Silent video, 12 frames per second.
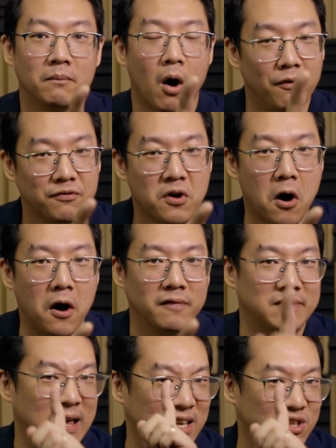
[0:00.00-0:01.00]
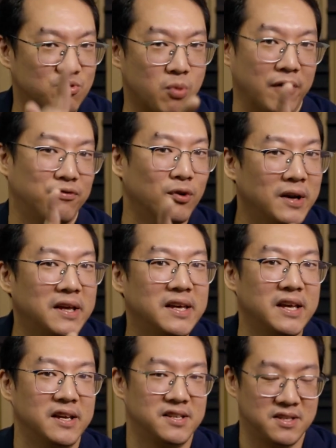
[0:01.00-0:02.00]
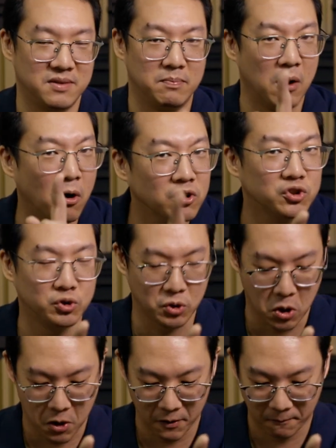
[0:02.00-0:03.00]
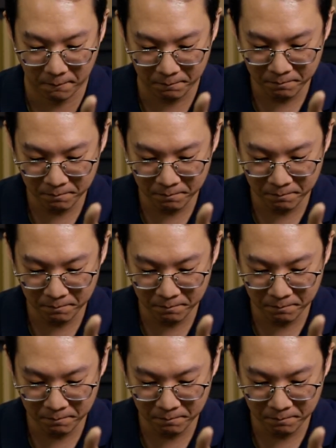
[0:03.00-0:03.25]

of God that is rightfully His, belongs to God.